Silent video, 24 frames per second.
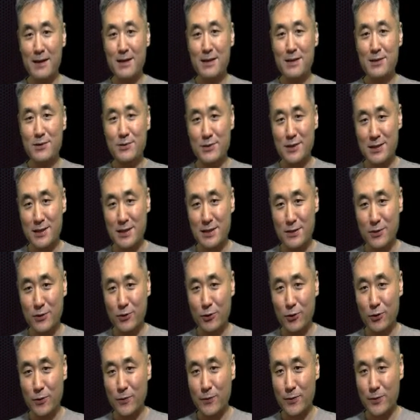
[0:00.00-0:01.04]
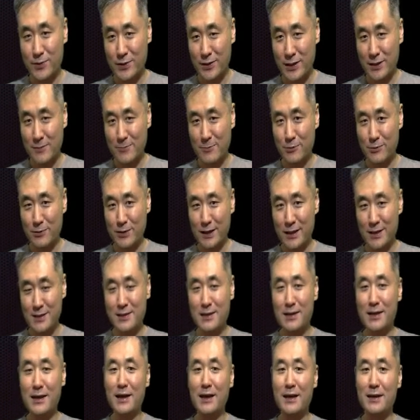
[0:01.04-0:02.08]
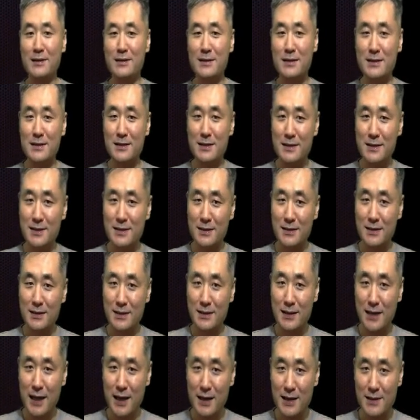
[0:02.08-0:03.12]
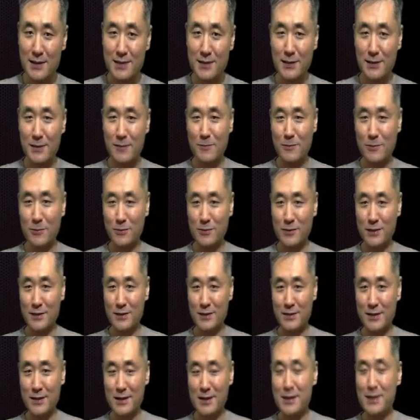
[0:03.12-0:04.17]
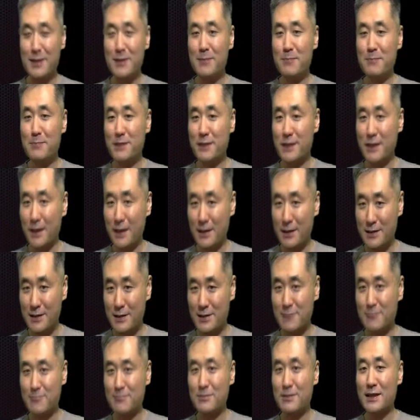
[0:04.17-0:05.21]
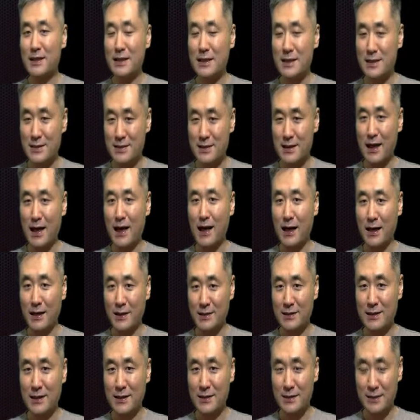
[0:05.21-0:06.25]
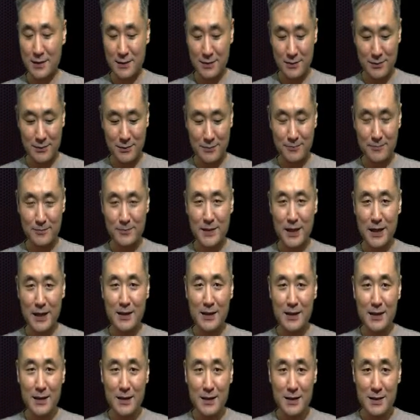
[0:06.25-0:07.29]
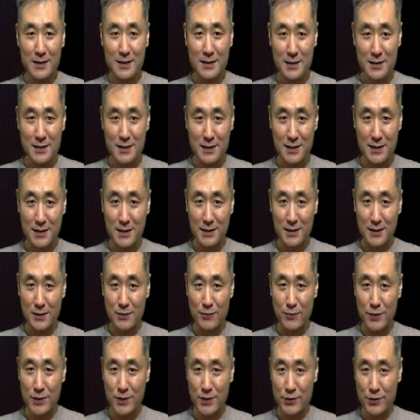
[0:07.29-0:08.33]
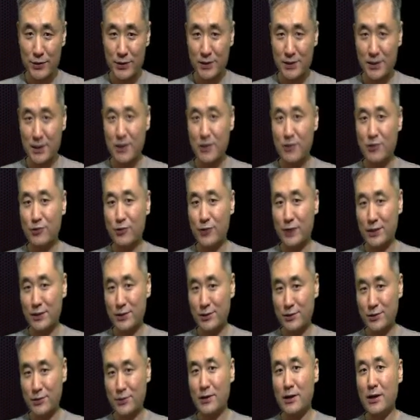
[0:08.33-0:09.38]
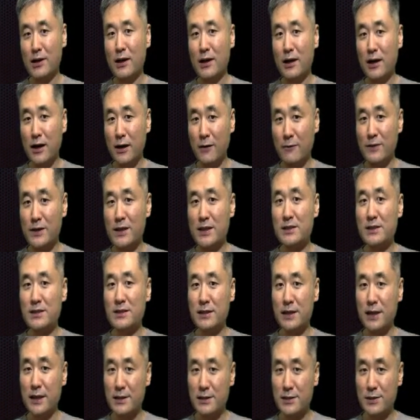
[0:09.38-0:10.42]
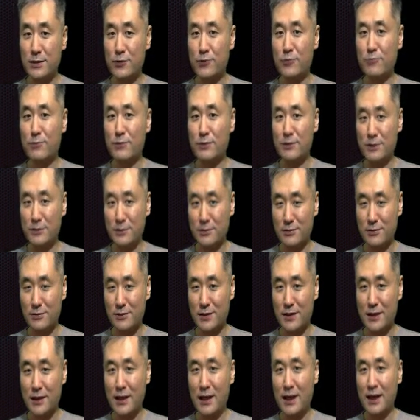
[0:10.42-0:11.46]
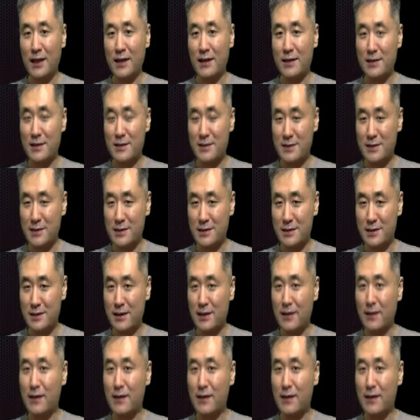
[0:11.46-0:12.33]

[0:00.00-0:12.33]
So this is the golfer's elbow test, and this is tennis elbow test. Mechanism is identical. This is the restrict contraction of extensor muscles, and this is